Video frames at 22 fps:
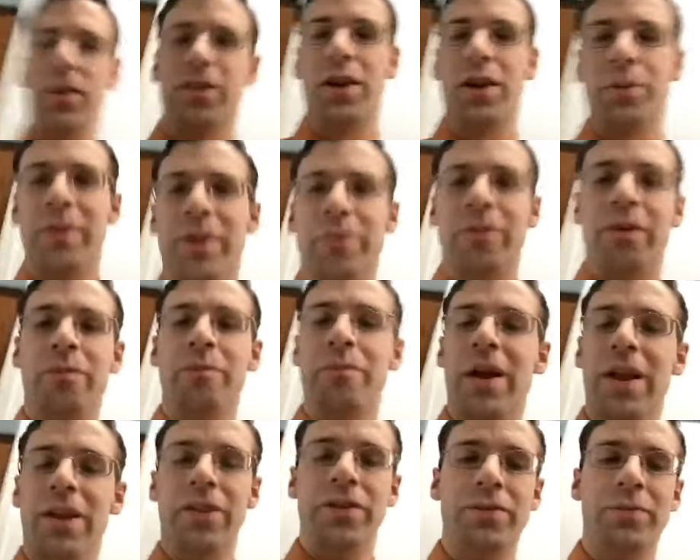bit of
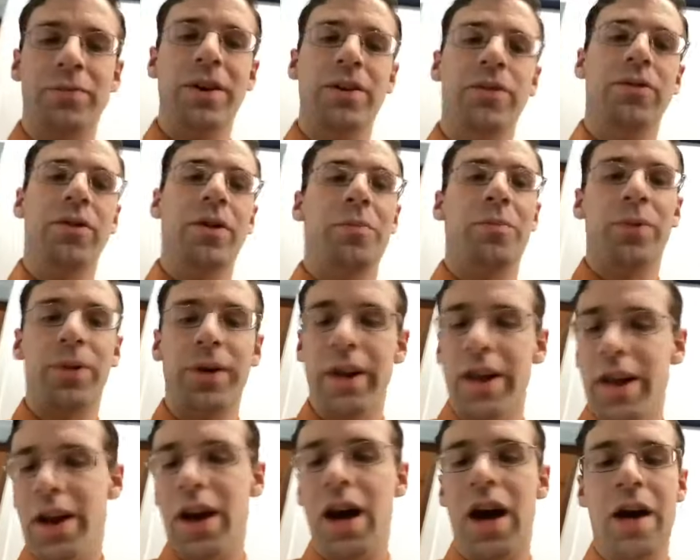embellishment to a
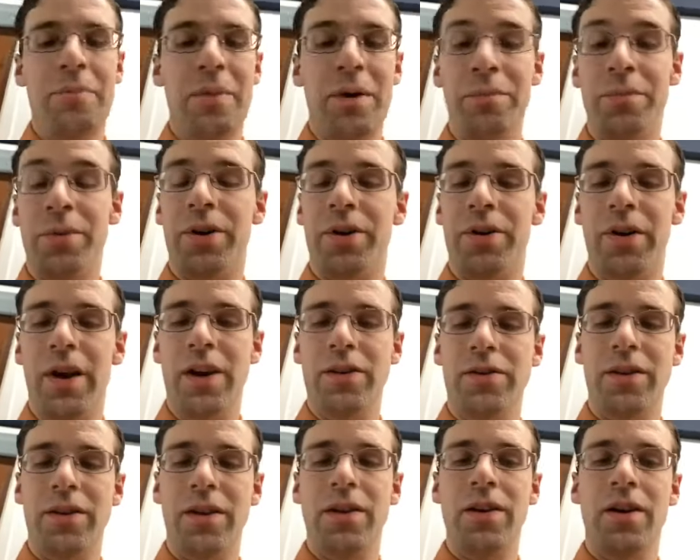pretty common
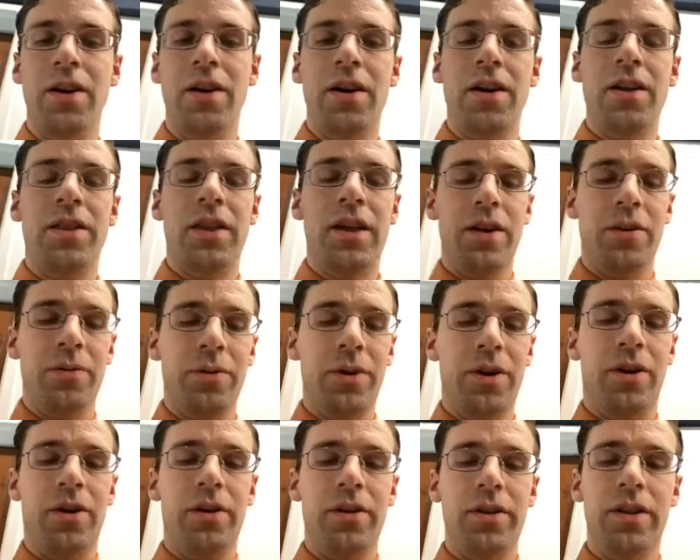progression that you
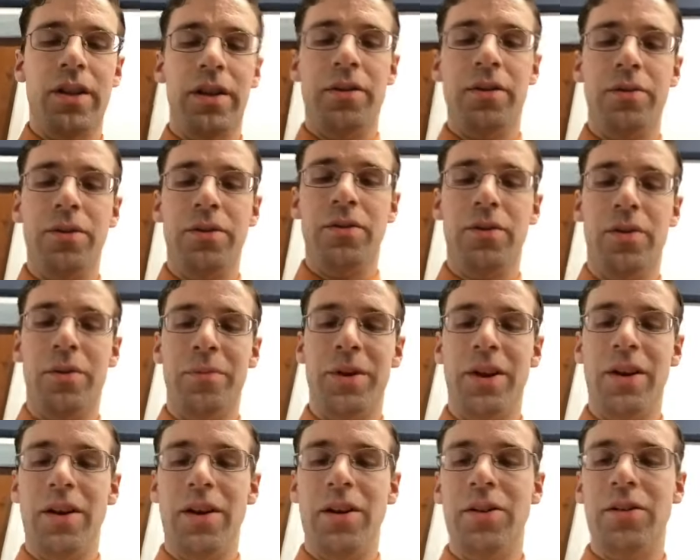would
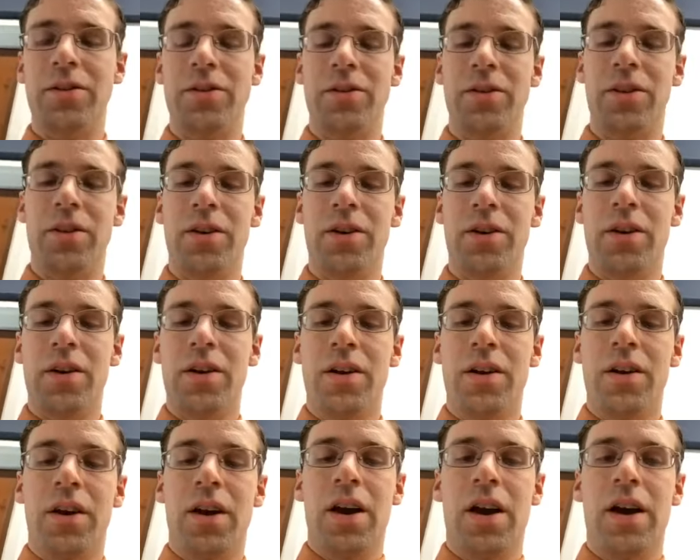normally use.
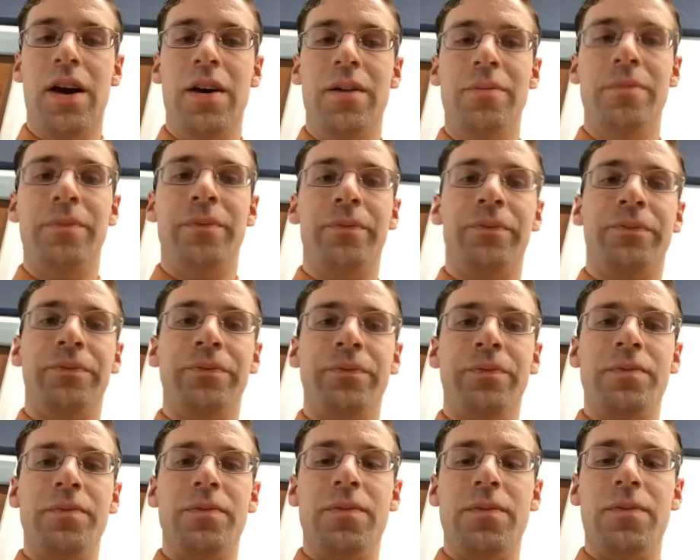And
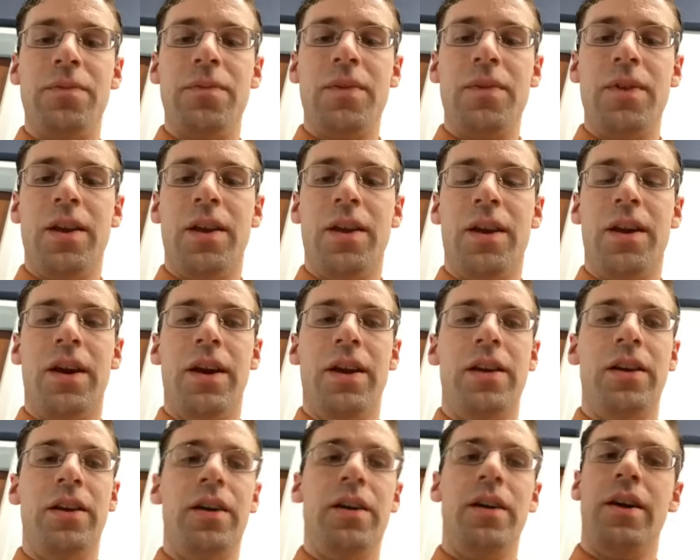
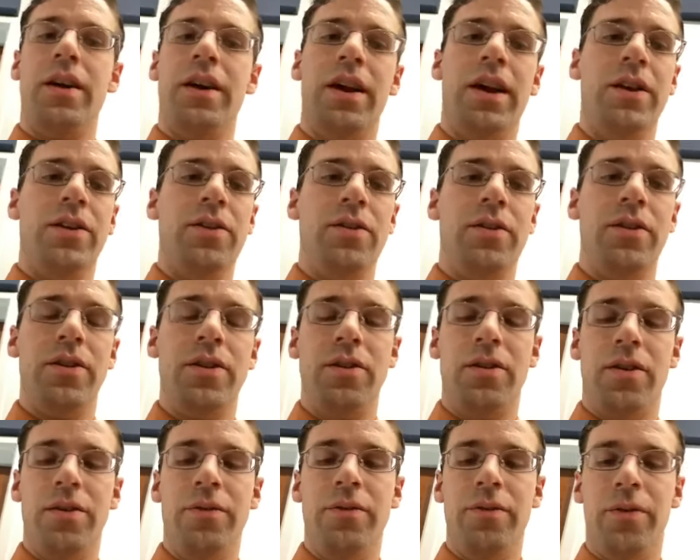again, you
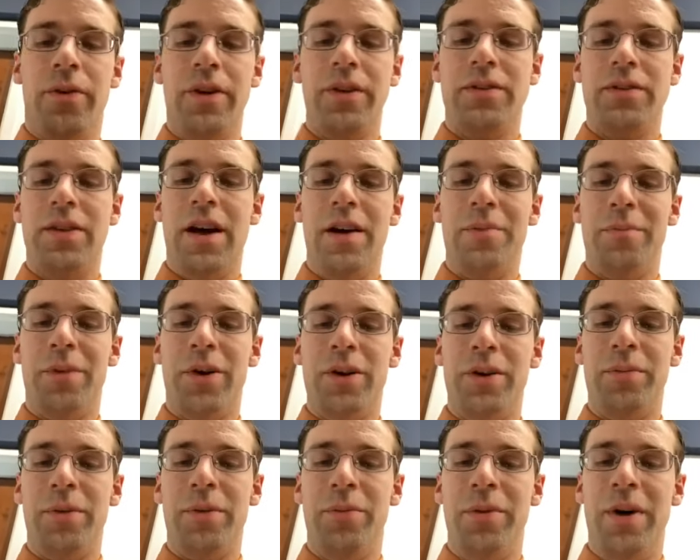can voice that
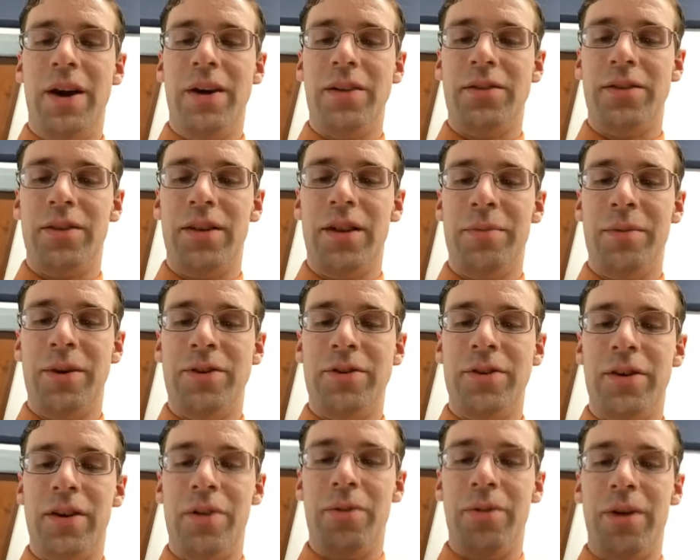multiple ways. So let me
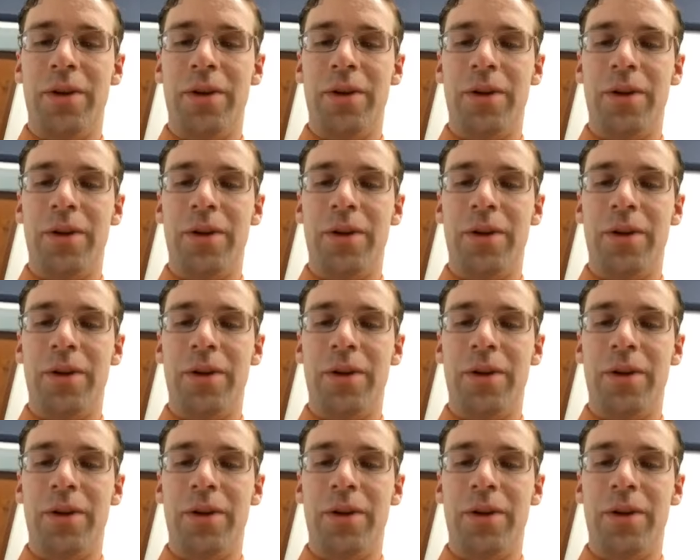show you what I was doing